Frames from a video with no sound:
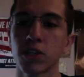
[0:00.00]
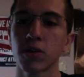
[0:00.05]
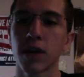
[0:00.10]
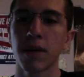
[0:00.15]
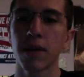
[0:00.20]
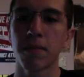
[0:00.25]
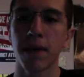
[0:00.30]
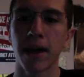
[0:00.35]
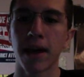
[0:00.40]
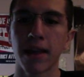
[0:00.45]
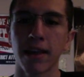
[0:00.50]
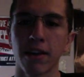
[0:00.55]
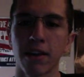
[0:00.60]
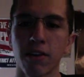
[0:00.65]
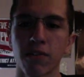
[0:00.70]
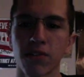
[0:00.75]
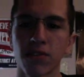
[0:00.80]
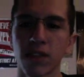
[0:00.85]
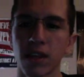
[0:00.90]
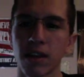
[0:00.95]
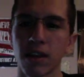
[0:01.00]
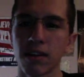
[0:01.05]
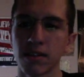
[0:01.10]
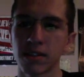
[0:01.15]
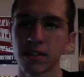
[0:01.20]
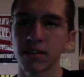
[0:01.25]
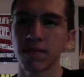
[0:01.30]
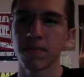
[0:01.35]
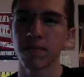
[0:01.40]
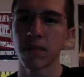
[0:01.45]
palette over the
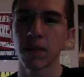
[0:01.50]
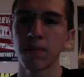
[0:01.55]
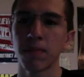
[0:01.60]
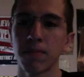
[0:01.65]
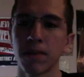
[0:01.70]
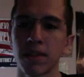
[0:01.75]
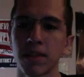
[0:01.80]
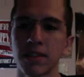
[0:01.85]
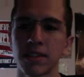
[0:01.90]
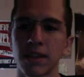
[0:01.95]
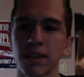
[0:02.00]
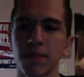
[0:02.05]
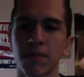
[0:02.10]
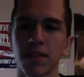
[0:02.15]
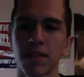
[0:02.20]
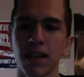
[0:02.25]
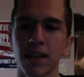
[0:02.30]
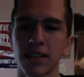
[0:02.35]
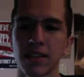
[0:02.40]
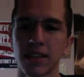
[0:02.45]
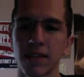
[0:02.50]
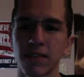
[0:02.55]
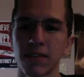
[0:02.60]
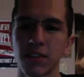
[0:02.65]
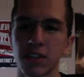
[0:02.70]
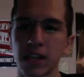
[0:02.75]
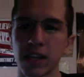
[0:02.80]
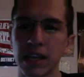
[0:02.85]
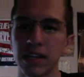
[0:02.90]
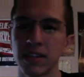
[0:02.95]
years, but some things never
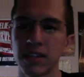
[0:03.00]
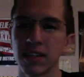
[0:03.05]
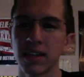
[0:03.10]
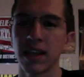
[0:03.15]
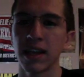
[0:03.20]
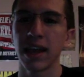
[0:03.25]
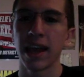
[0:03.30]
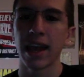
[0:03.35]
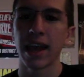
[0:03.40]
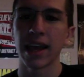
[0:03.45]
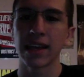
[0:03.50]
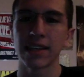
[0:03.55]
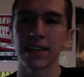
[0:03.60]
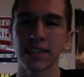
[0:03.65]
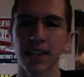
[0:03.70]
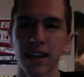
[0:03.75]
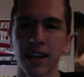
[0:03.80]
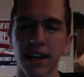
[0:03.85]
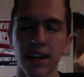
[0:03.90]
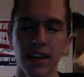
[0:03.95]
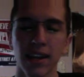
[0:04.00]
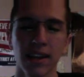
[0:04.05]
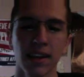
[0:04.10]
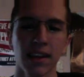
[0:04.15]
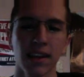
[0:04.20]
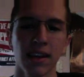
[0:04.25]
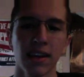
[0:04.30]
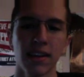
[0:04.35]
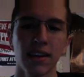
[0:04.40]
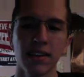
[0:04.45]
change: anxiety,
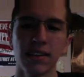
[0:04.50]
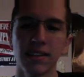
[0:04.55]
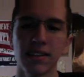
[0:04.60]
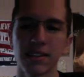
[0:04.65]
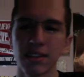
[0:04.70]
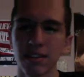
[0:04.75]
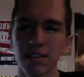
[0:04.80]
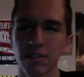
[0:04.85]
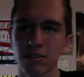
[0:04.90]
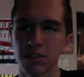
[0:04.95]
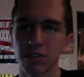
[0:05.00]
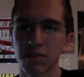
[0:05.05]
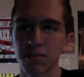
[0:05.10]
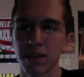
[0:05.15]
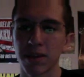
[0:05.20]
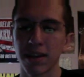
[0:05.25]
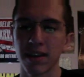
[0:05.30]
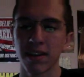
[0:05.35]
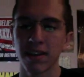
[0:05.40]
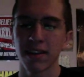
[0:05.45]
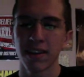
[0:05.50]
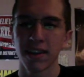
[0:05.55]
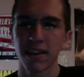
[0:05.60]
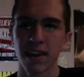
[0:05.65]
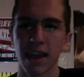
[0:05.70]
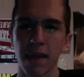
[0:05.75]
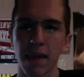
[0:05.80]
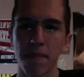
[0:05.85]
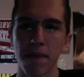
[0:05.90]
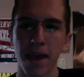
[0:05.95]
disillusionment,
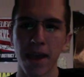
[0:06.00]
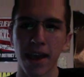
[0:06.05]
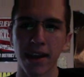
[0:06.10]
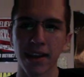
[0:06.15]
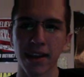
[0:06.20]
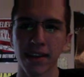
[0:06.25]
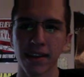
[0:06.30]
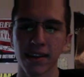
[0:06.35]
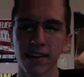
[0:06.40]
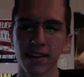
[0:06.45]
and panic.